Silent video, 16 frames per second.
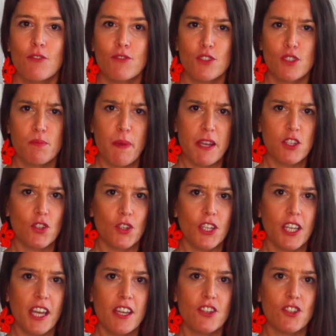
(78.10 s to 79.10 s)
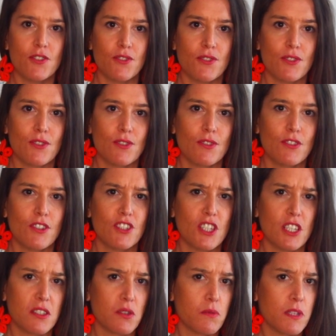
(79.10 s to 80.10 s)
For special occasions
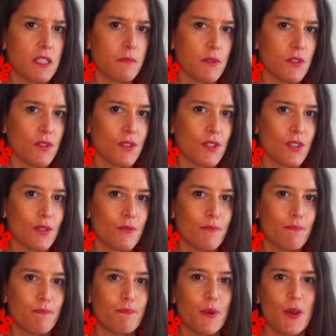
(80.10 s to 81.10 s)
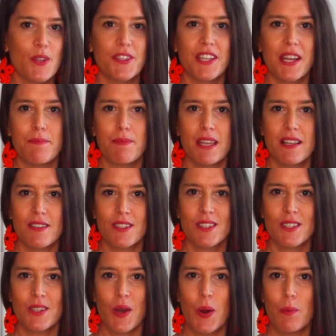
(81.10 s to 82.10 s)
such as Christmas, birthday
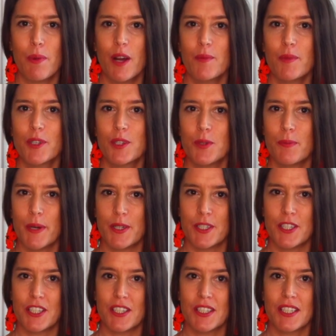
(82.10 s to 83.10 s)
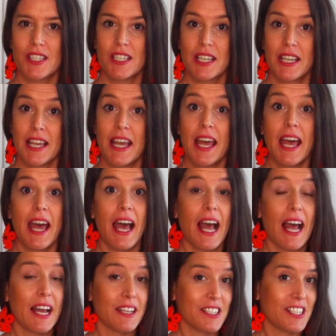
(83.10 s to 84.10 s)
meals or barbecue parties.
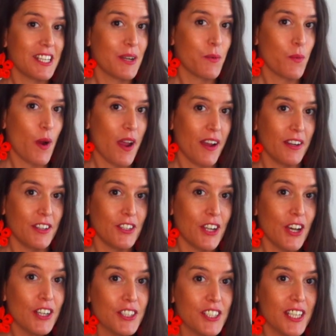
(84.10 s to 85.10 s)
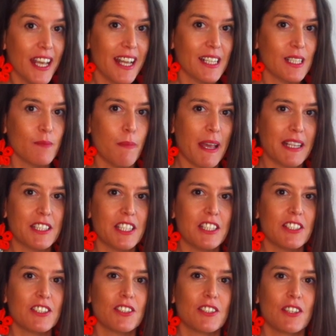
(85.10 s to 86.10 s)
And they were not
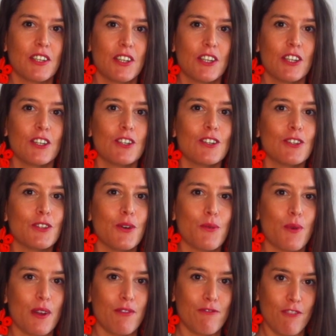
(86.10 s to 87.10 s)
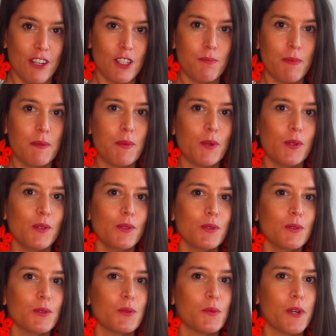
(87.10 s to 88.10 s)
expected the way French
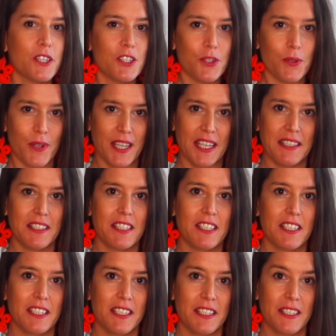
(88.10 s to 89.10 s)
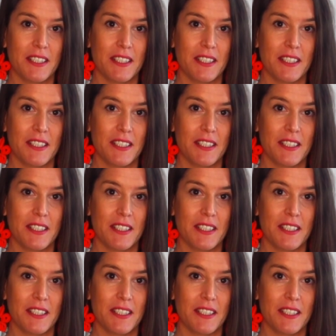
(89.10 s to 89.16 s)
people were doing it.